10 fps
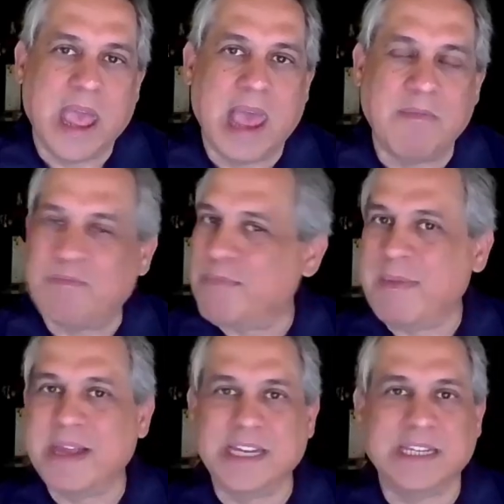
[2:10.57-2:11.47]
And
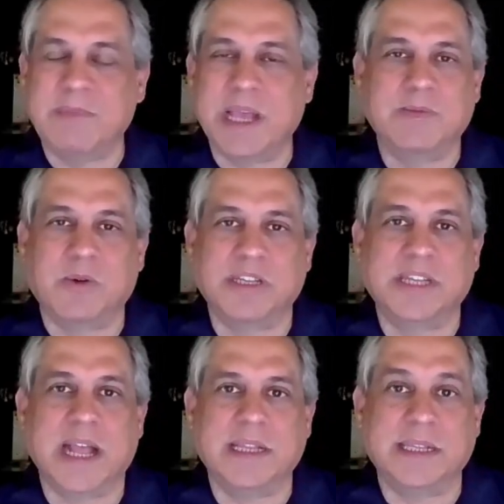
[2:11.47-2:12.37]
maybe it just makes more
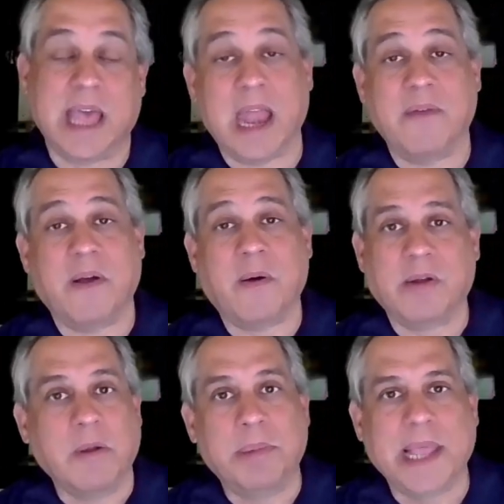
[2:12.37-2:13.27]
sense that if I want to
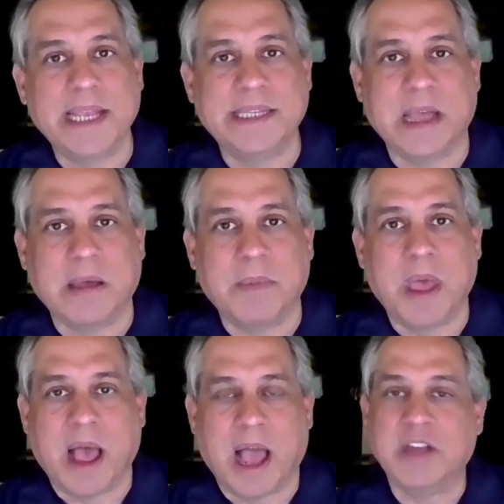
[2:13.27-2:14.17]
replace them,
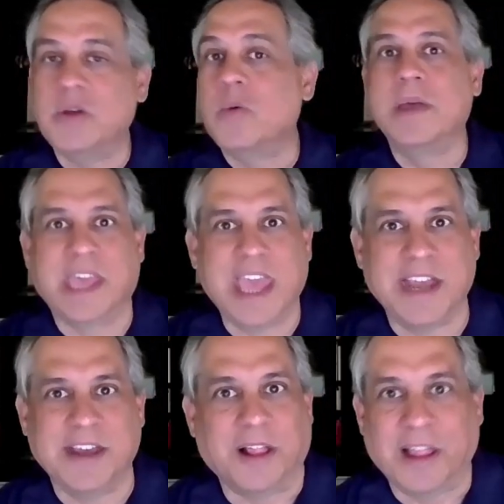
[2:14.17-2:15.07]
I do it with a
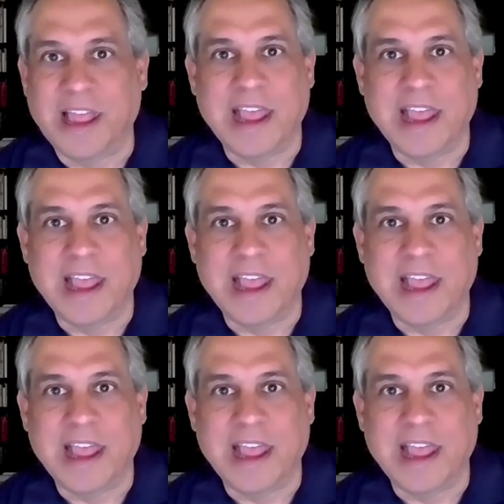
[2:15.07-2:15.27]
Kindle.